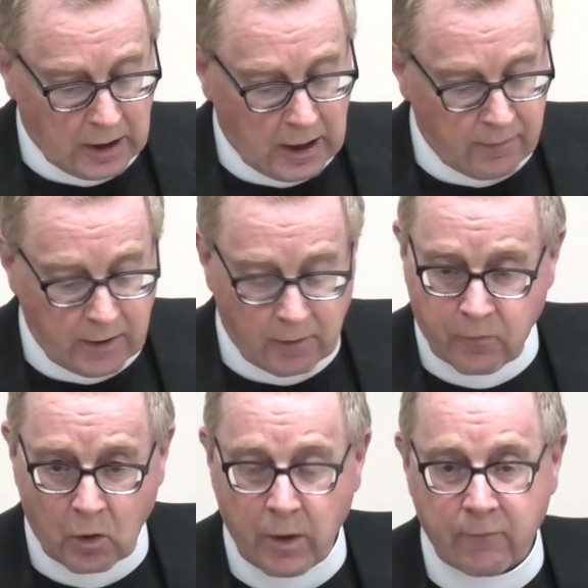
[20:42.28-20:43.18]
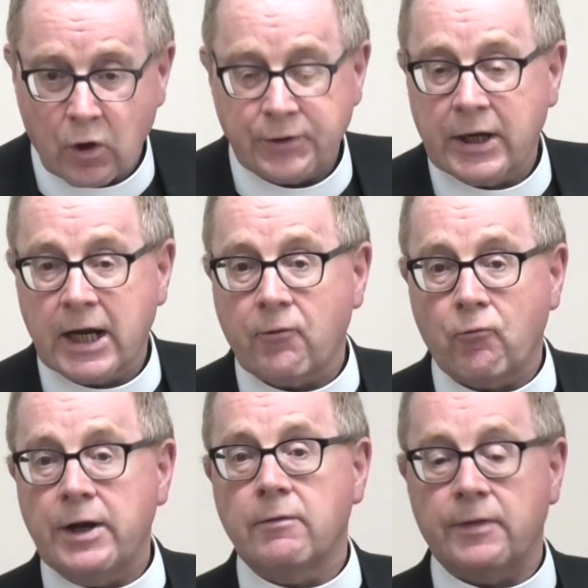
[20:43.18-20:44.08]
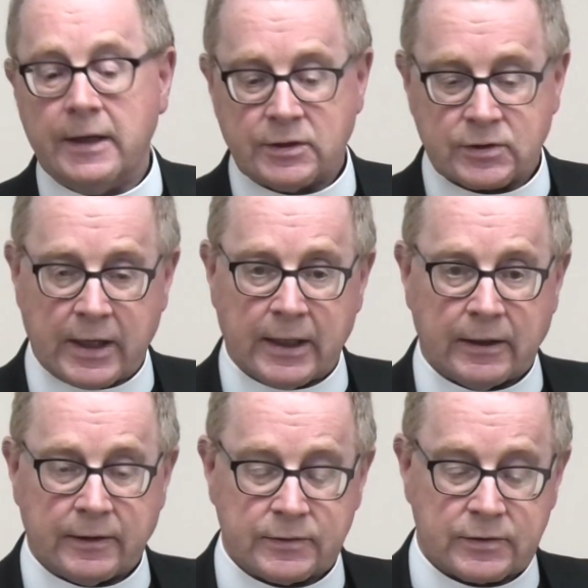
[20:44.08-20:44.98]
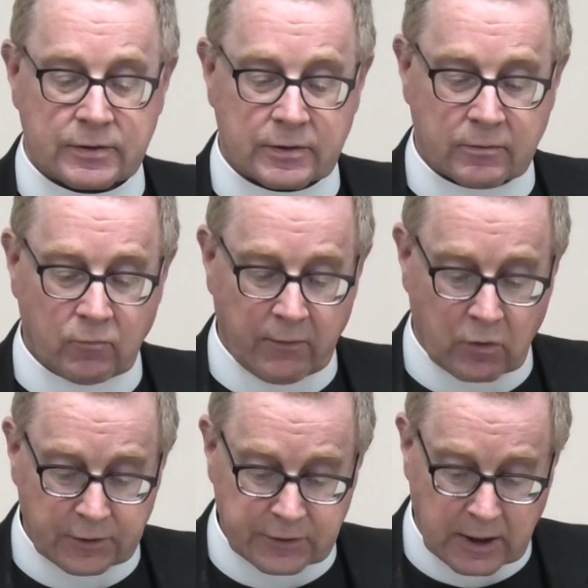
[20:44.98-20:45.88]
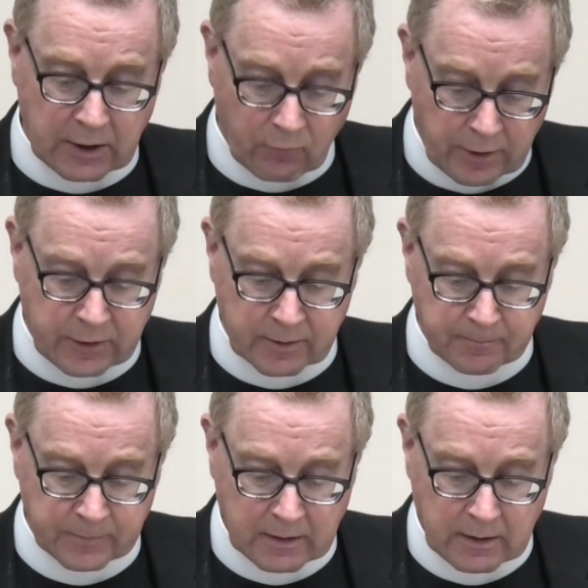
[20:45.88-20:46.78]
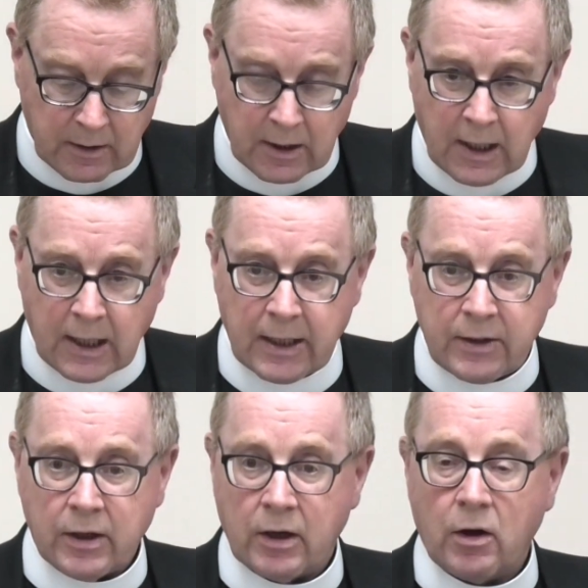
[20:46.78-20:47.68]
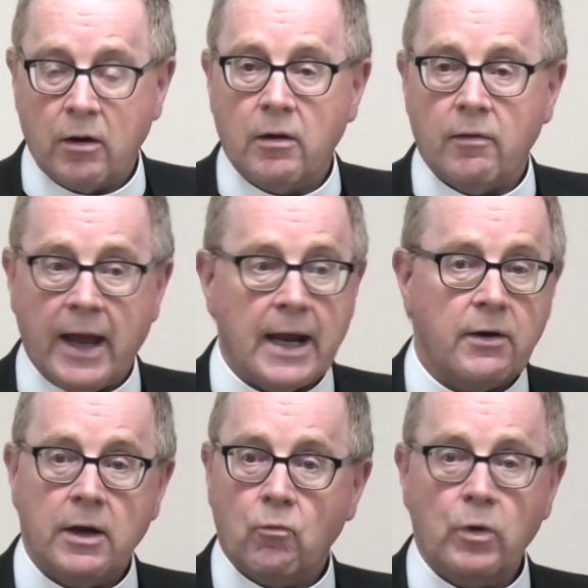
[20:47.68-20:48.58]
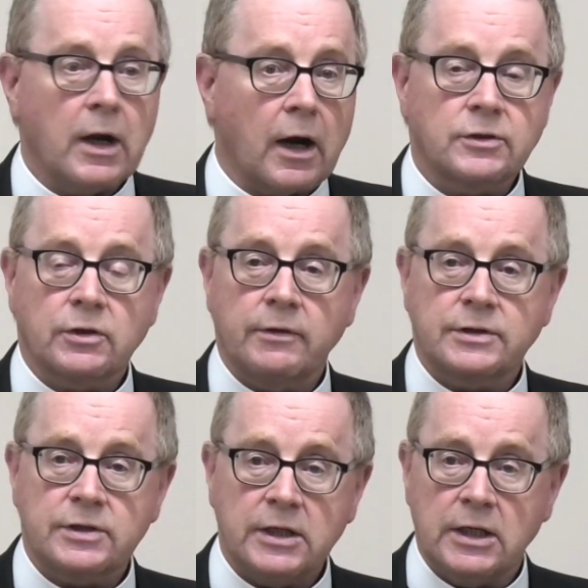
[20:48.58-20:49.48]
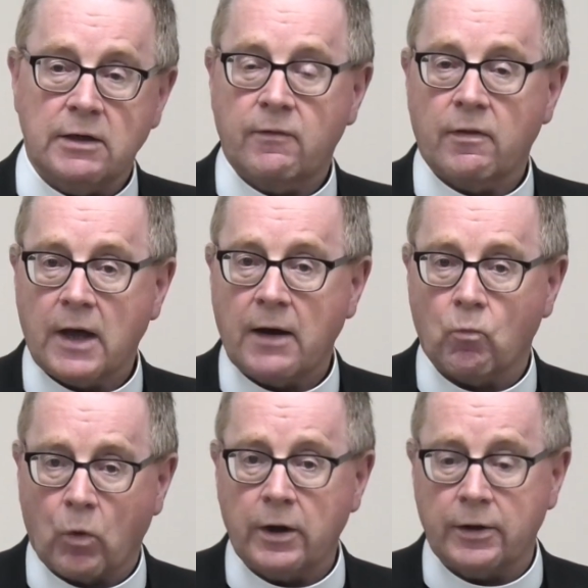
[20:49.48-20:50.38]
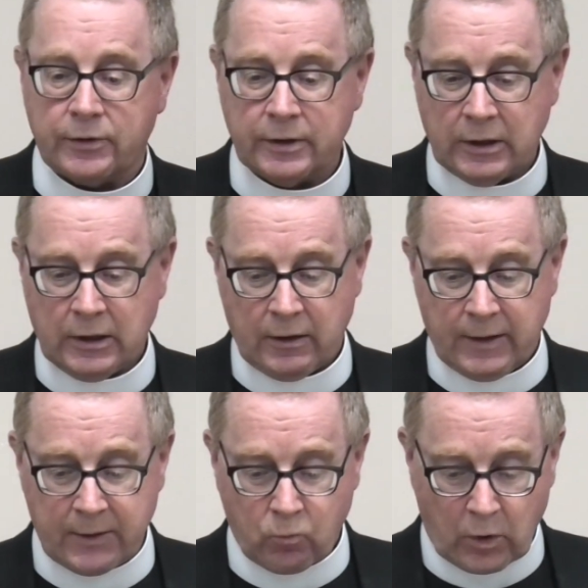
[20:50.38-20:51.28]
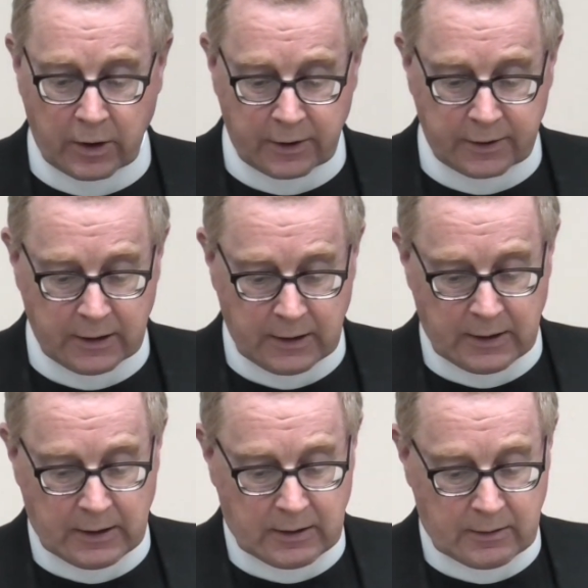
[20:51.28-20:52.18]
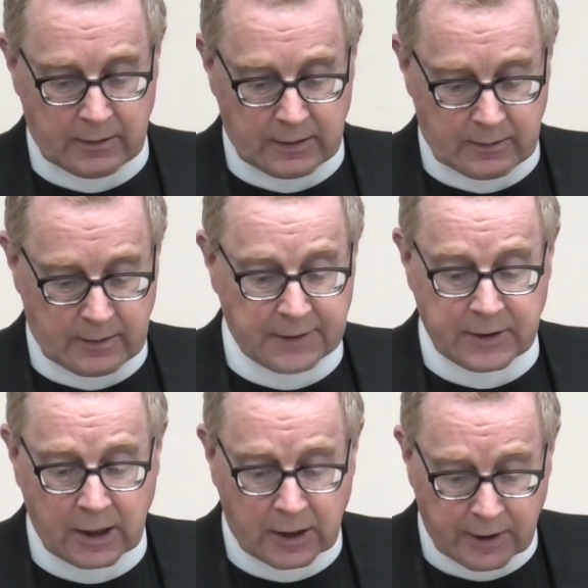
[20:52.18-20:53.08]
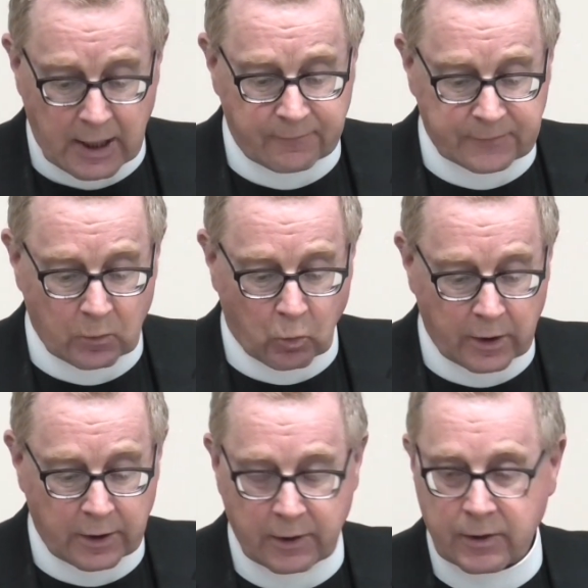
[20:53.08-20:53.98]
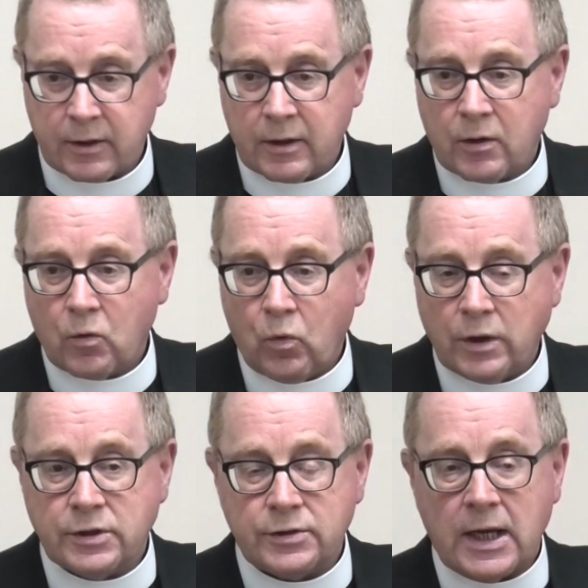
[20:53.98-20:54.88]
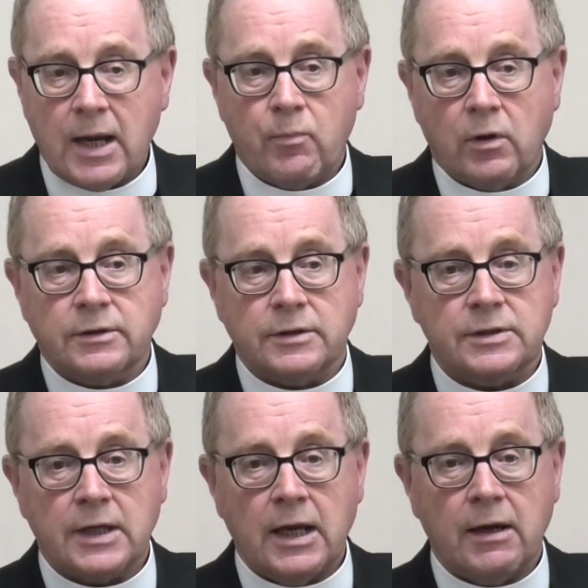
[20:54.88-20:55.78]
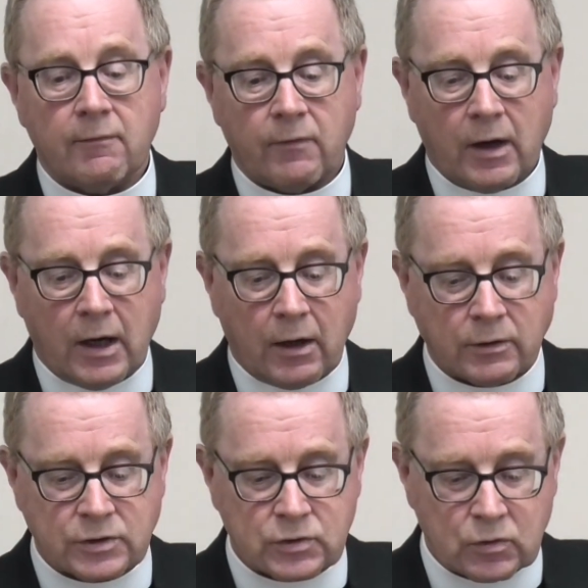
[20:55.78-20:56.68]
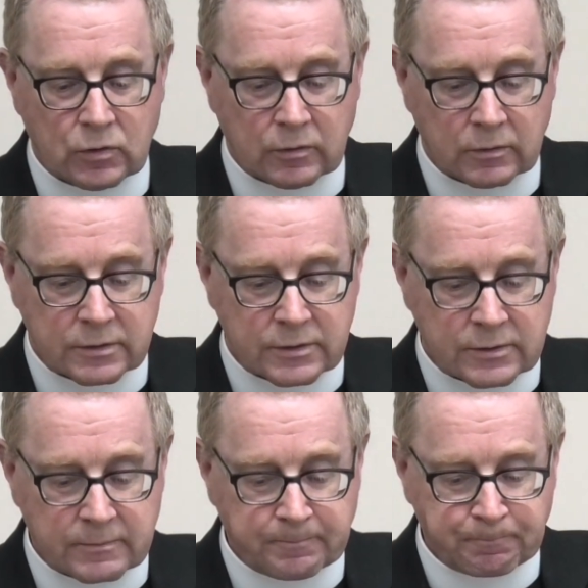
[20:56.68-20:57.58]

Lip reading: And therefore, we've got to get rid of these things. We've got to get rid of them. And then we are to receive that Word. That Word, that engrafted Word, which is able to save our souls.